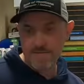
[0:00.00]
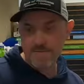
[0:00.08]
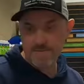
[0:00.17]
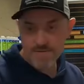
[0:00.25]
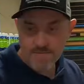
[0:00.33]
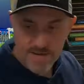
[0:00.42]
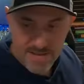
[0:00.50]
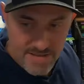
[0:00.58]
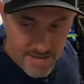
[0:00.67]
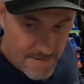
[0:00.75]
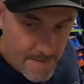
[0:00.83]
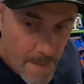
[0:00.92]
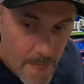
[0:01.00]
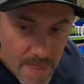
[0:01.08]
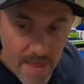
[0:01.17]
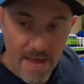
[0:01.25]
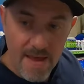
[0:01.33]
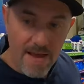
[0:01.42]
for some reason
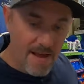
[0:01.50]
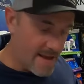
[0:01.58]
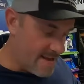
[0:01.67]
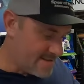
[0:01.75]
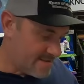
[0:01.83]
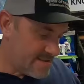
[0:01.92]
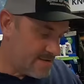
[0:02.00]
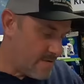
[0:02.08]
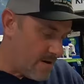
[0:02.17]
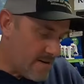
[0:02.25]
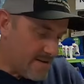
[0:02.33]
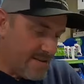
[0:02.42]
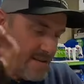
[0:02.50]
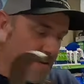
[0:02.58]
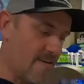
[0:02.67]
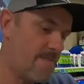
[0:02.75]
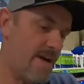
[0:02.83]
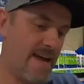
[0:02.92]
it's too hard to get
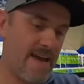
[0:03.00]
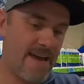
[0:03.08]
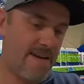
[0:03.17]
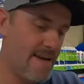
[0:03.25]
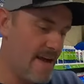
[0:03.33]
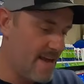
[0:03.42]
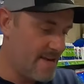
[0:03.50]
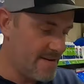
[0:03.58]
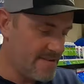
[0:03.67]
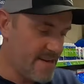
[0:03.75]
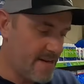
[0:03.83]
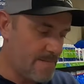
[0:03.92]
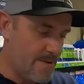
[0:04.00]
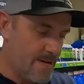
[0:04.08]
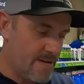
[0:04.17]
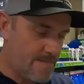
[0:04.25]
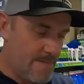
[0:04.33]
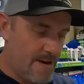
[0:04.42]
off by hand, you can take a
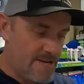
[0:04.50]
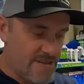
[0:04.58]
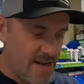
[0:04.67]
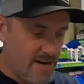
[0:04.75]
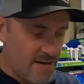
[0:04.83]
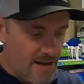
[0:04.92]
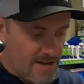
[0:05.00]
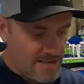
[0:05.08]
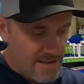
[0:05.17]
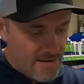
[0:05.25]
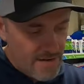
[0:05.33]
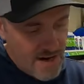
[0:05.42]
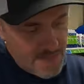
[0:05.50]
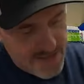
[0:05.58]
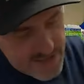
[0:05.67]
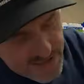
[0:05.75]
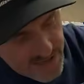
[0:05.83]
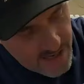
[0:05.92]
bigger pair of channel locks and grab
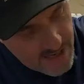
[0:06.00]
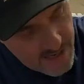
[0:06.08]
this